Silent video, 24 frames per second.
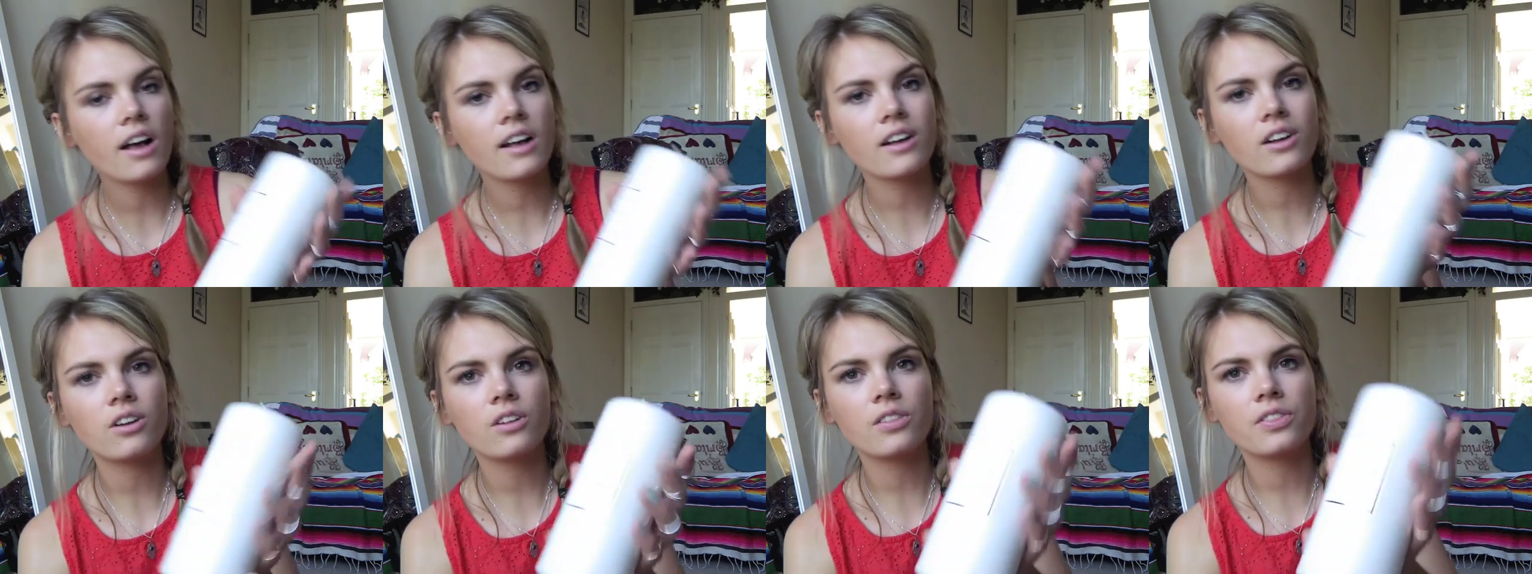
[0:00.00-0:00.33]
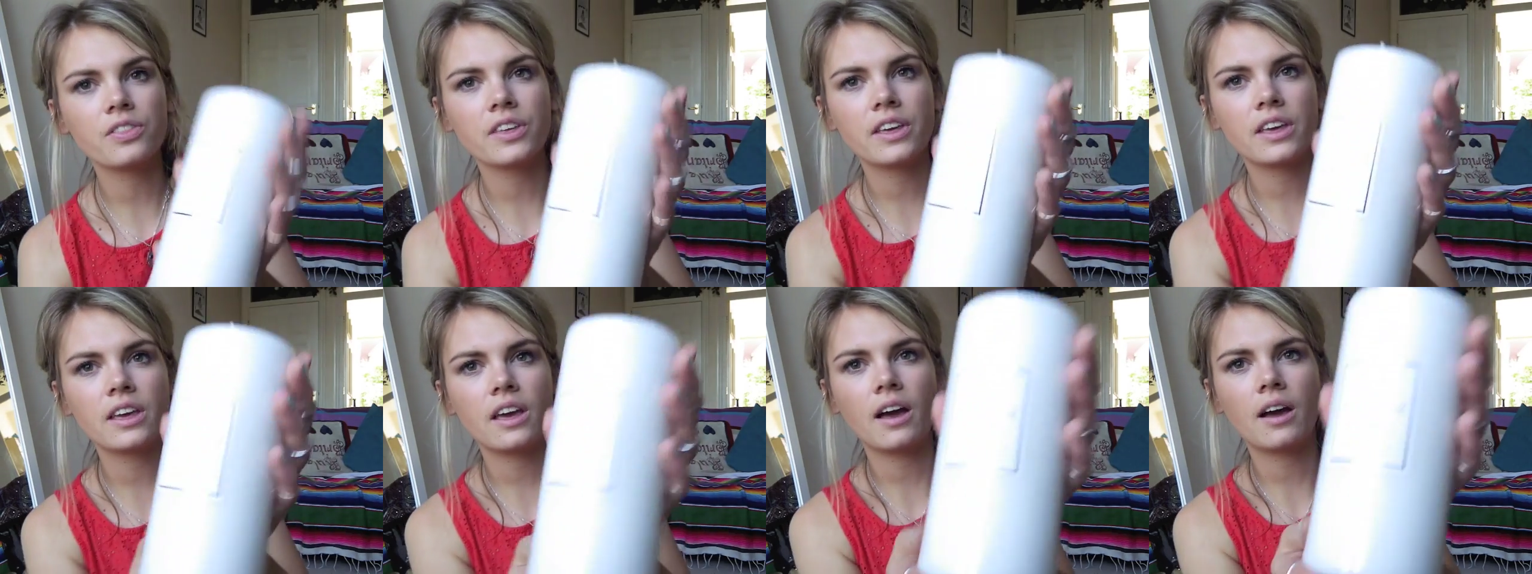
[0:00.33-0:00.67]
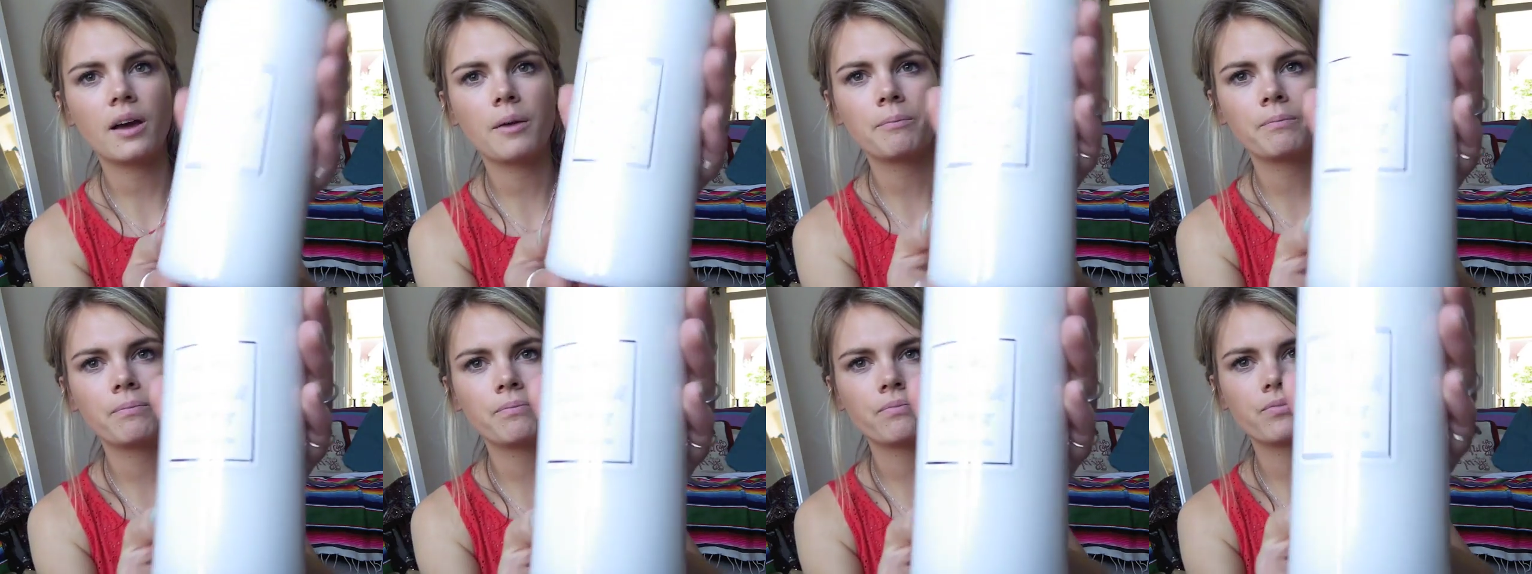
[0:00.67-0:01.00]
I got
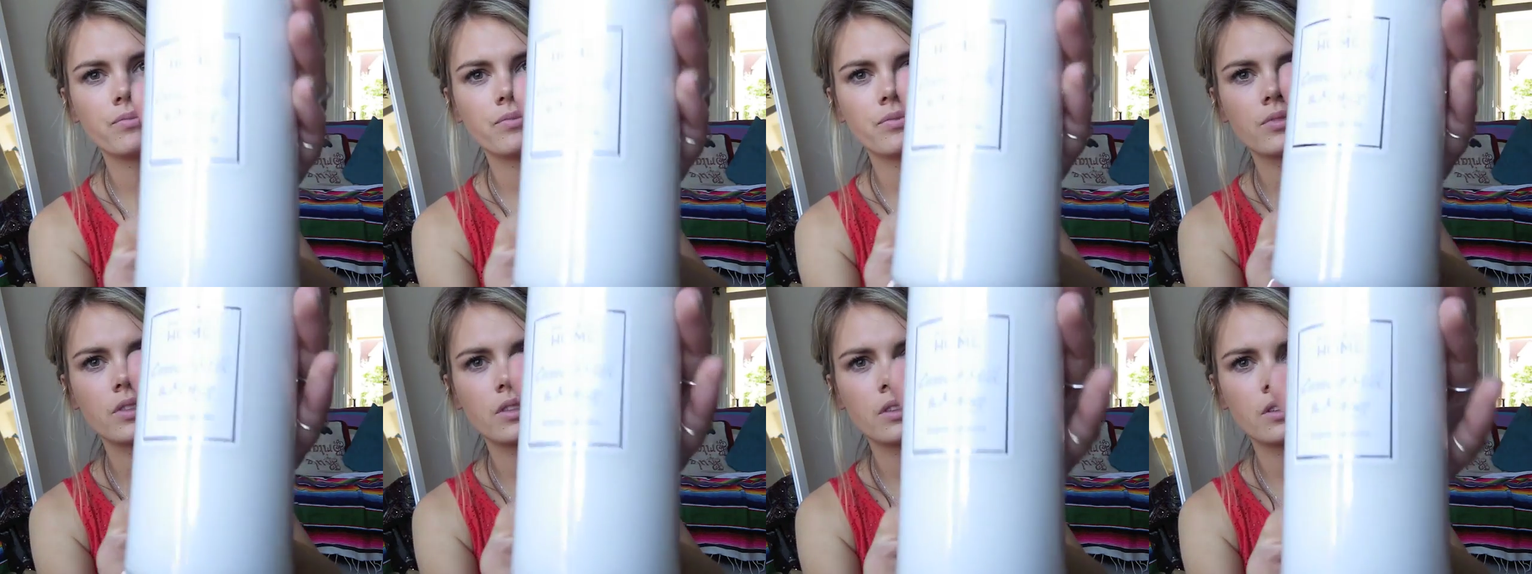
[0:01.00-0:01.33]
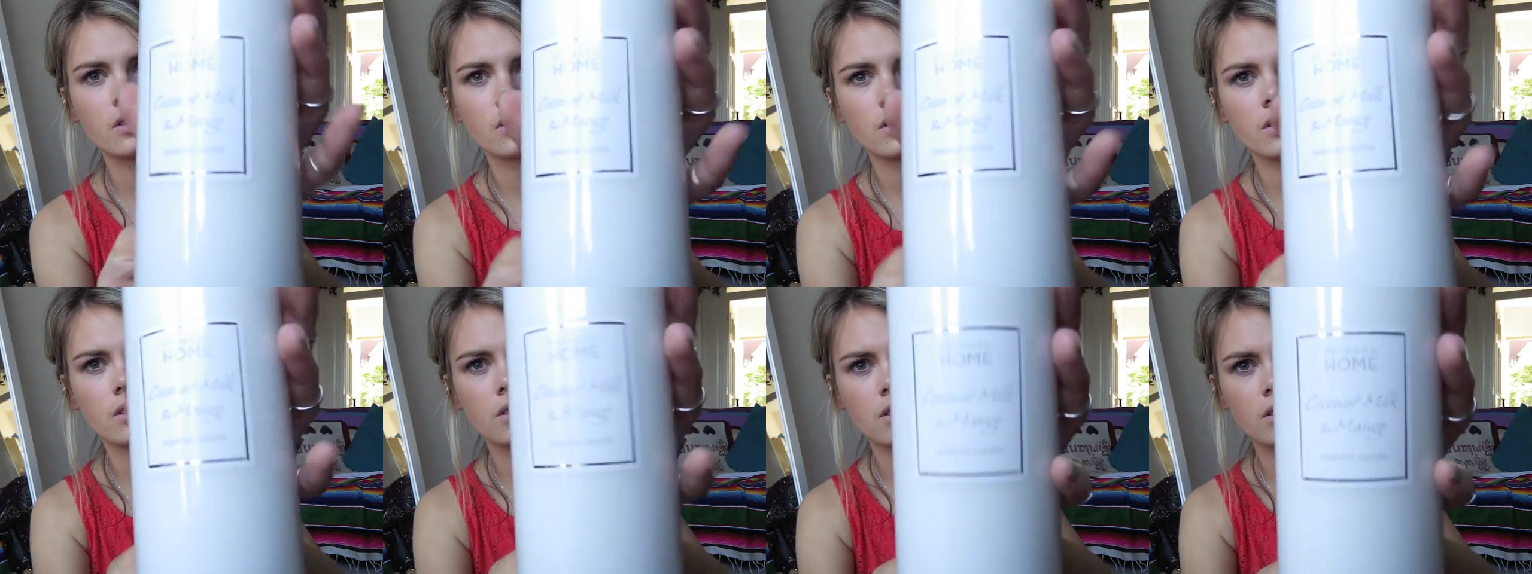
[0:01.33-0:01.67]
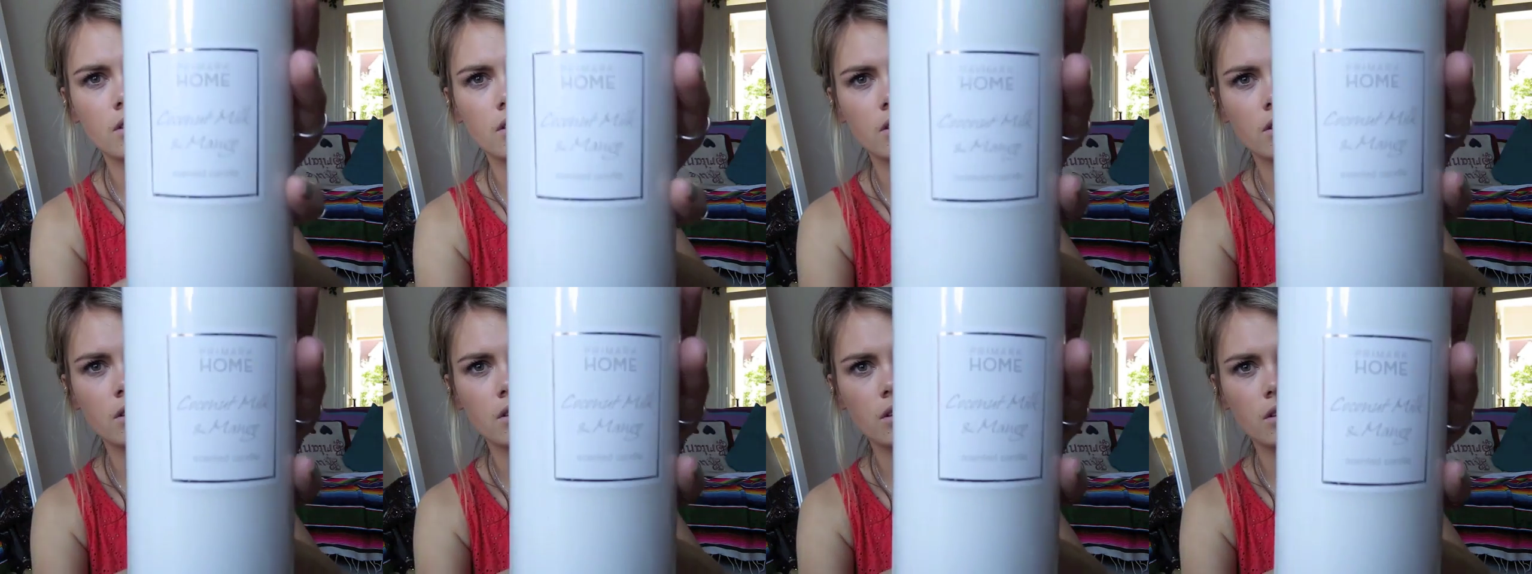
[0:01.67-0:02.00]
the
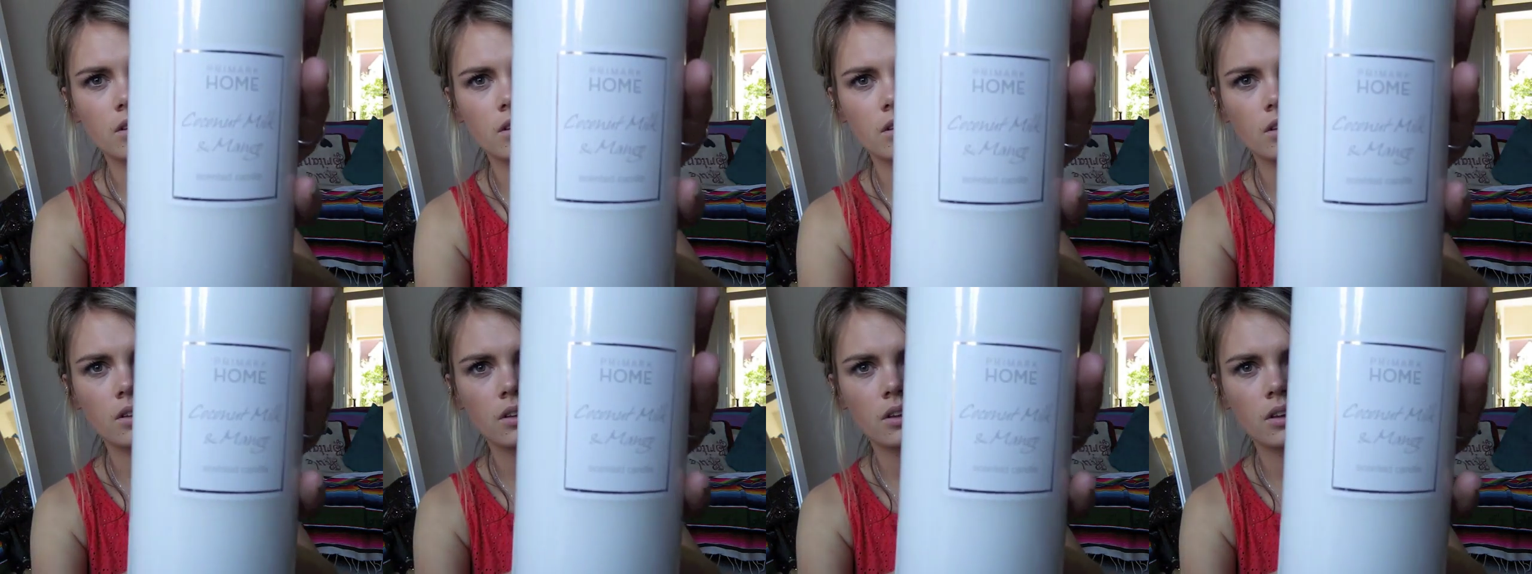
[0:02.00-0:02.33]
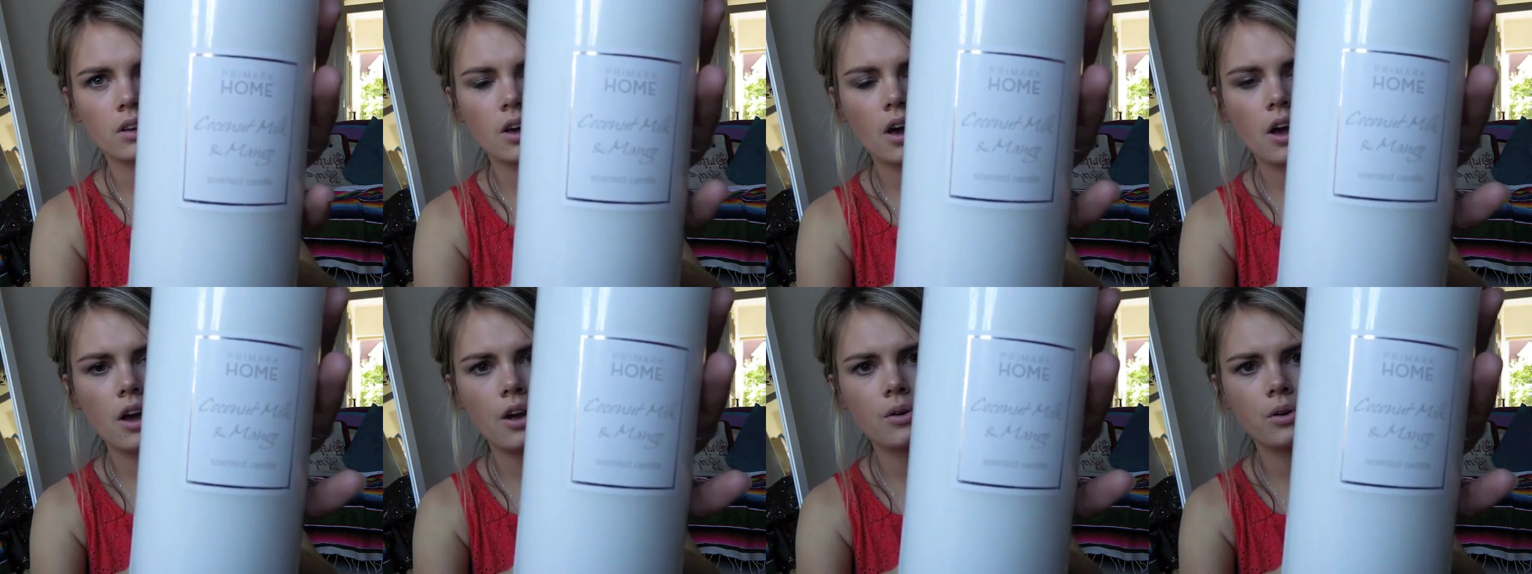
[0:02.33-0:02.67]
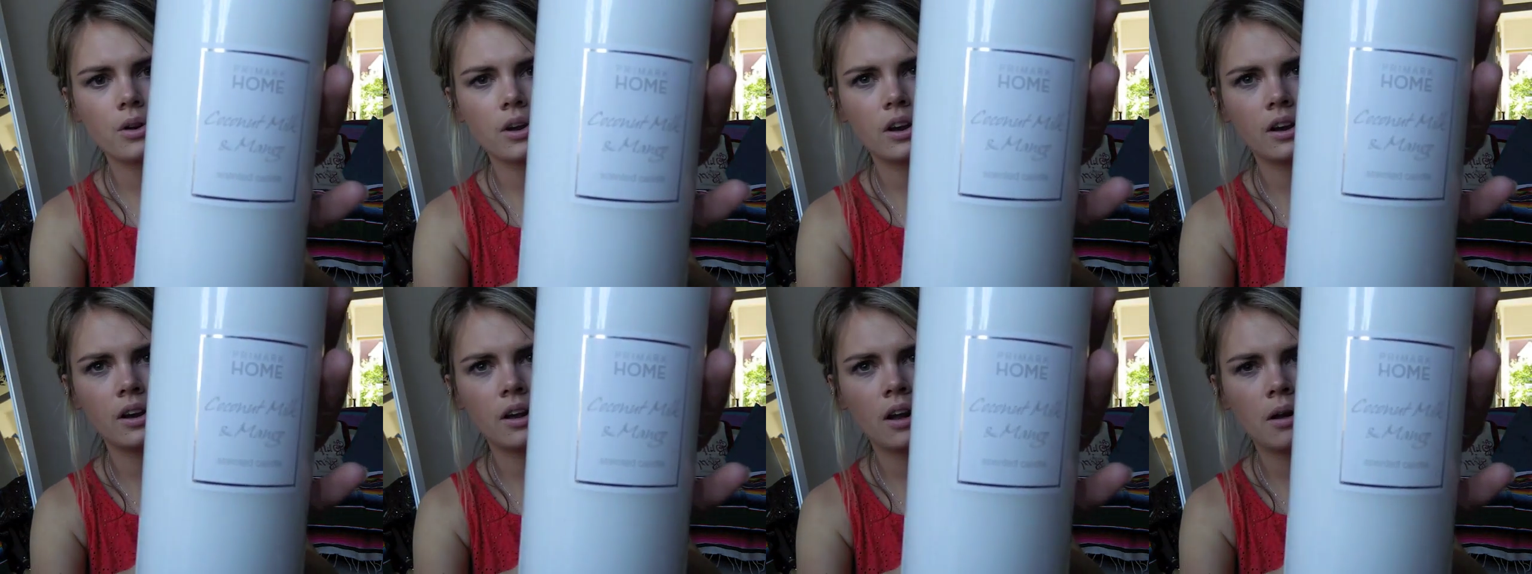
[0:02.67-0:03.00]

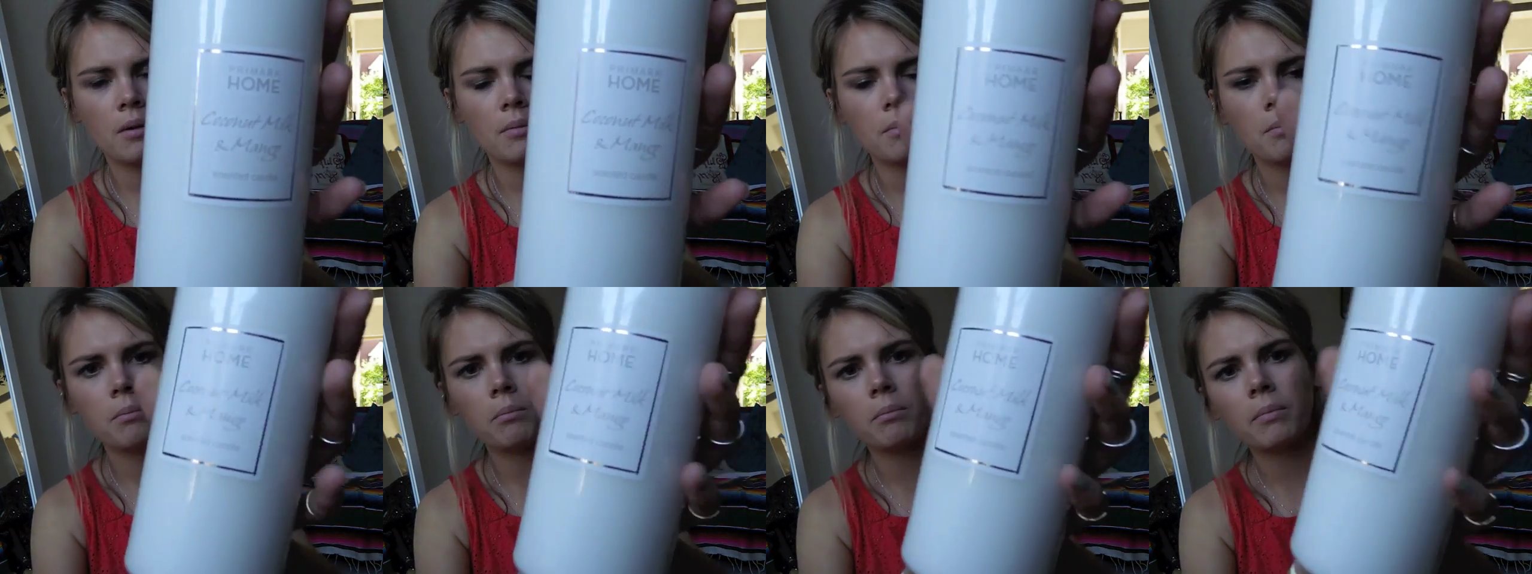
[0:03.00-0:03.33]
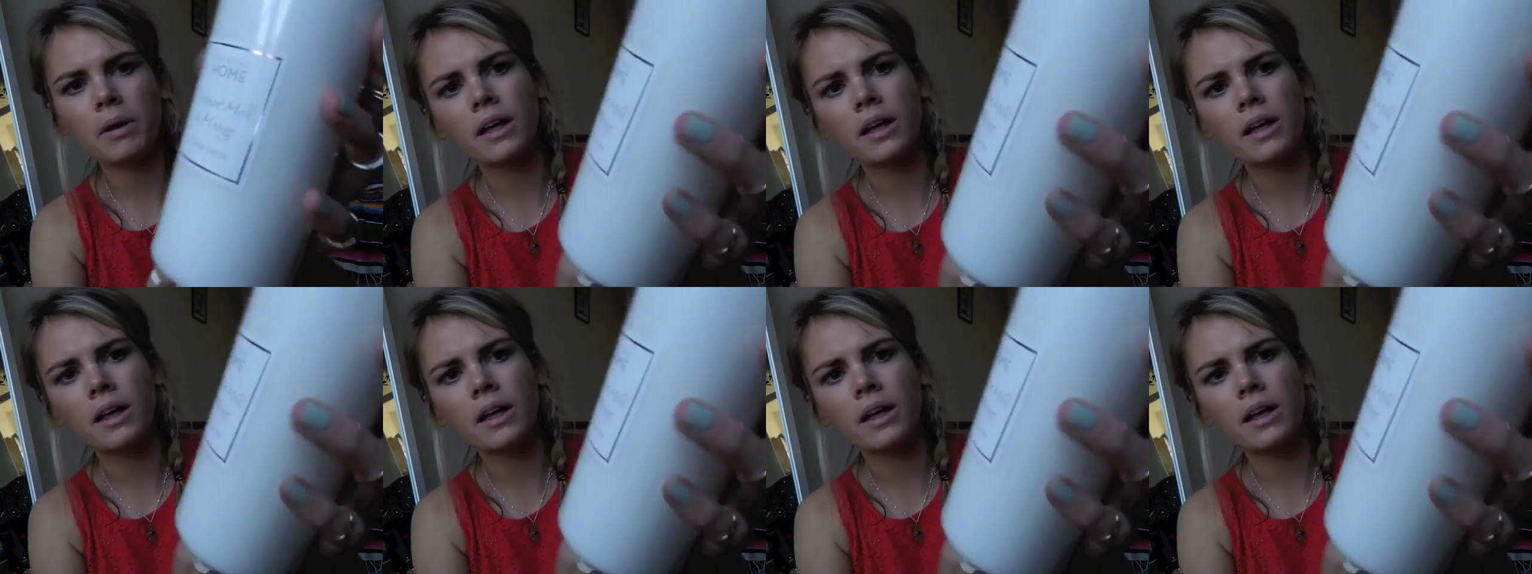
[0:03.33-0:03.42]
coconut